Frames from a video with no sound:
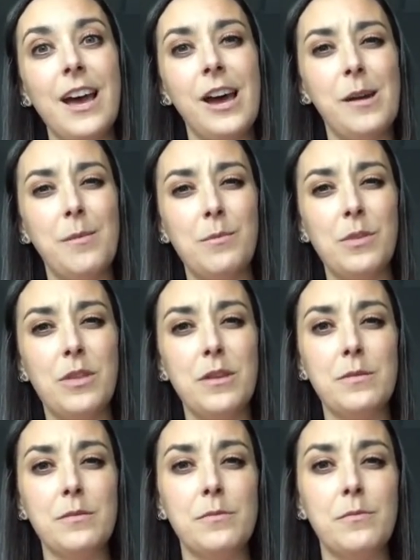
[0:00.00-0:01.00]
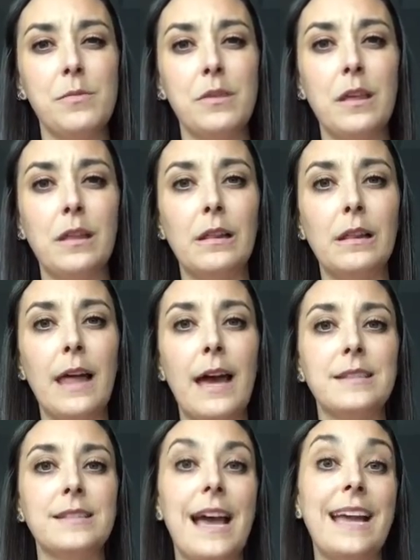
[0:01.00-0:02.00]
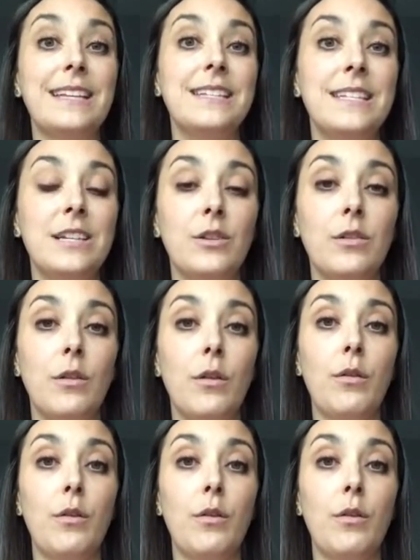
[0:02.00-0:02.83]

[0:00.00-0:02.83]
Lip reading: the less ideal